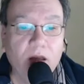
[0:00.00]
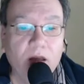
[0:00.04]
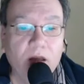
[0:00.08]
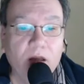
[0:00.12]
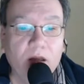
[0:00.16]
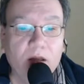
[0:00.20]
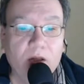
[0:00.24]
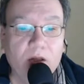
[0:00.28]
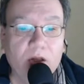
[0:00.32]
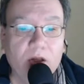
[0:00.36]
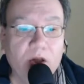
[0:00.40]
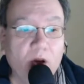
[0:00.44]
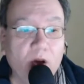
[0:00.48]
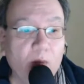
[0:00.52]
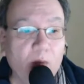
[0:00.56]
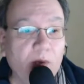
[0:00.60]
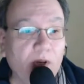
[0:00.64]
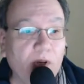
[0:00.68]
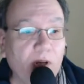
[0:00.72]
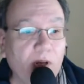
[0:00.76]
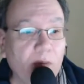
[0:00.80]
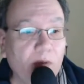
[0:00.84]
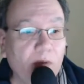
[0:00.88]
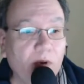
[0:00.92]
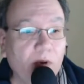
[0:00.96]
She opened
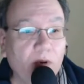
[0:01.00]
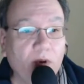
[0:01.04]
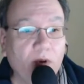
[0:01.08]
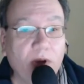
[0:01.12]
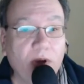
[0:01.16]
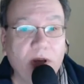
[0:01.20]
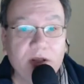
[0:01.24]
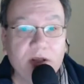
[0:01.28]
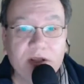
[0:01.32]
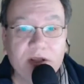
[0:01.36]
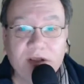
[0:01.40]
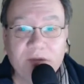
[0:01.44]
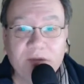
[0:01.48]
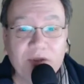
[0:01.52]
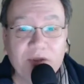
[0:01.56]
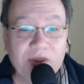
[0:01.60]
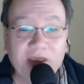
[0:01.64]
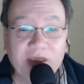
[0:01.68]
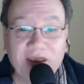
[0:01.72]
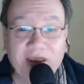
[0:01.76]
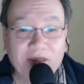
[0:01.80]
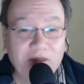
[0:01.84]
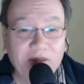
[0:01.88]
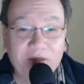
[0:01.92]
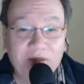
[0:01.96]
up her garage, and it was
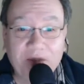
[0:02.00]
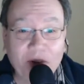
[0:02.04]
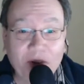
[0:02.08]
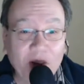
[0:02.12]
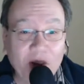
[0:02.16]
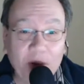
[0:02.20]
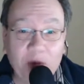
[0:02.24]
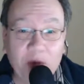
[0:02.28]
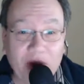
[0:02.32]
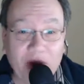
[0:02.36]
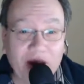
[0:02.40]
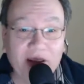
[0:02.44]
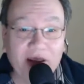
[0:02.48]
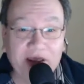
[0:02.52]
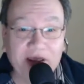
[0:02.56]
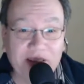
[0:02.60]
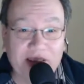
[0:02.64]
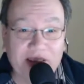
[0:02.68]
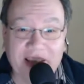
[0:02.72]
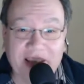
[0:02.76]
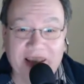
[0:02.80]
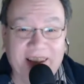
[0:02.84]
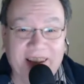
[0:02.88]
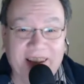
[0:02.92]
like full of bottles.